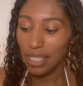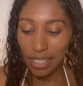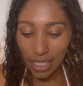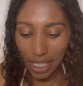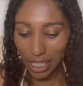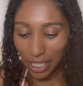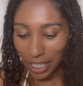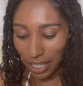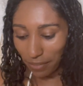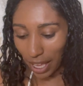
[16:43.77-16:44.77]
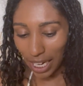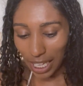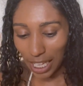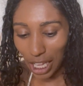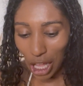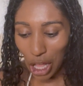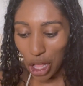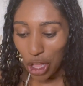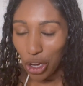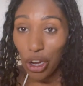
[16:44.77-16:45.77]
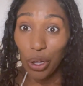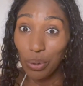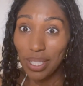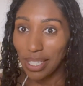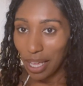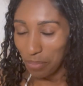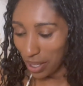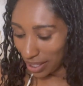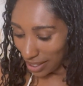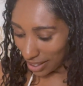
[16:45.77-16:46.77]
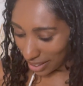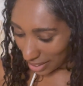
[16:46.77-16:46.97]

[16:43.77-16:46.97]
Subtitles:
see if any notes I missed.